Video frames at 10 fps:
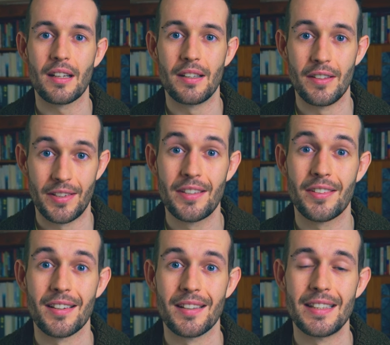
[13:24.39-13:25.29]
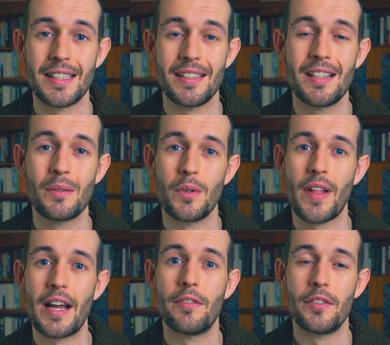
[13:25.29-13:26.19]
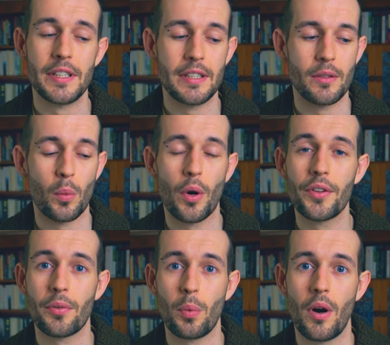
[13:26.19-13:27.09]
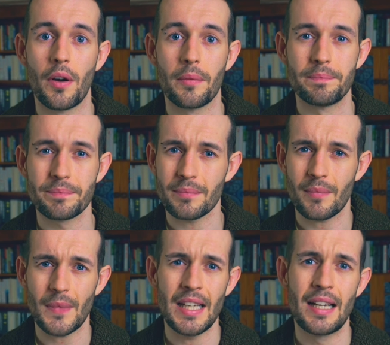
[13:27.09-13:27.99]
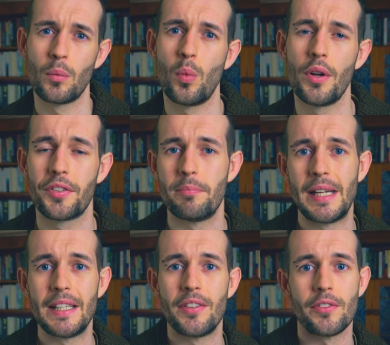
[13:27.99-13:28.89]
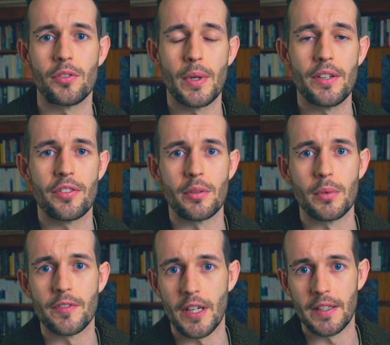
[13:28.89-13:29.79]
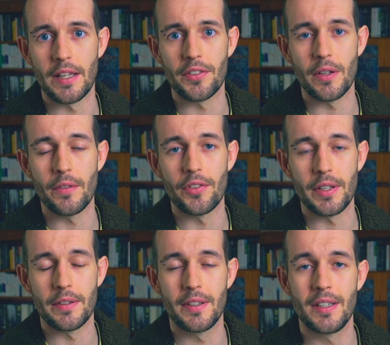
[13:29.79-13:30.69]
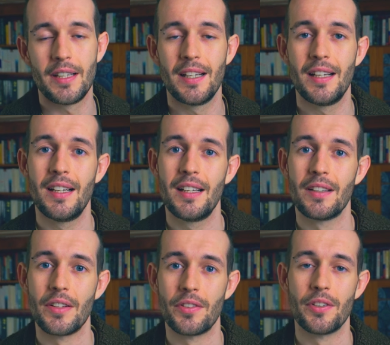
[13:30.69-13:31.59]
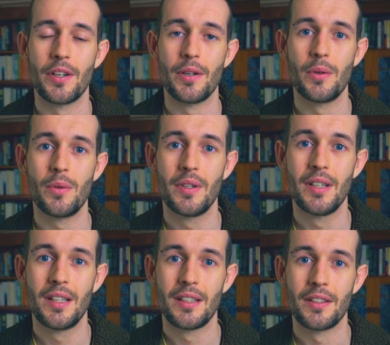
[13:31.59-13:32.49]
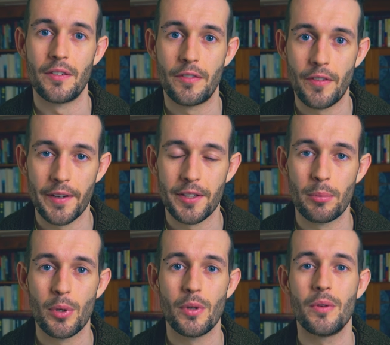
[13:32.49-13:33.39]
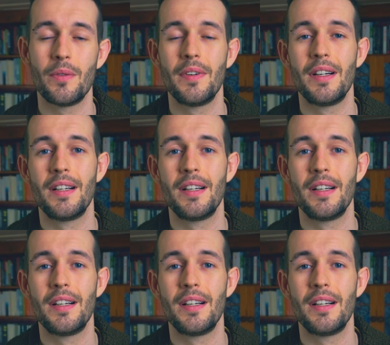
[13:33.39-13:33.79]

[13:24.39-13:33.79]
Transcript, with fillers: consistently with every one-to-one and one-to-many situation that we find ourselves in. There's no definable,